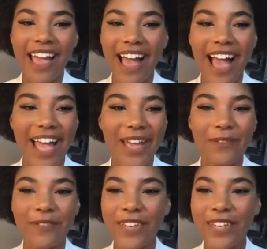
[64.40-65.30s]
I
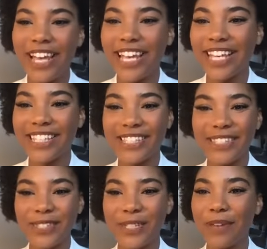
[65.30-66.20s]
feel like
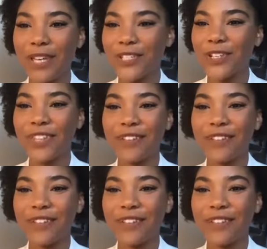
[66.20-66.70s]
it's to make sure